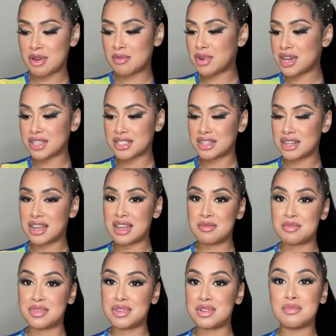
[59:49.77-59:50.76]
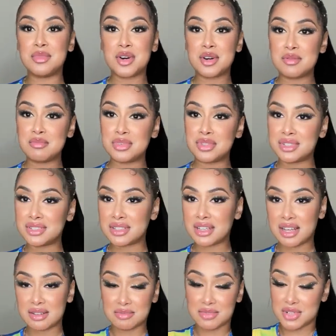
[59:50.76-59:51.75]
I probably shouldn't have put them on, but
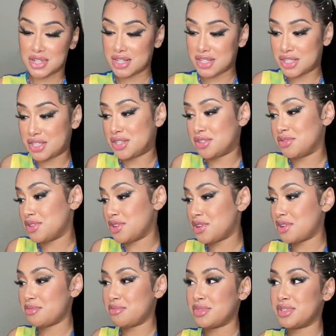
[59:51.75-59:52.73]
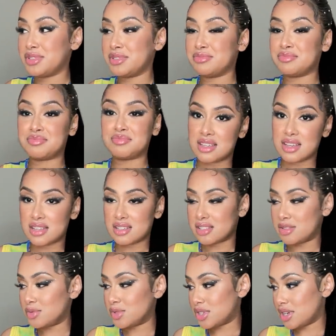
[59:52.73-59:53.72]
I'm trying to show y'all, but y'all
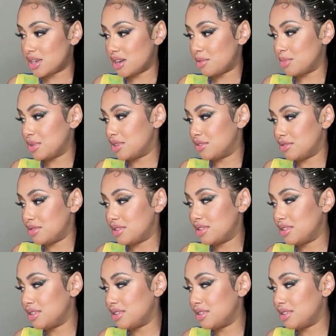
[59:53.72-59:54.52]
see what y'all got me doing.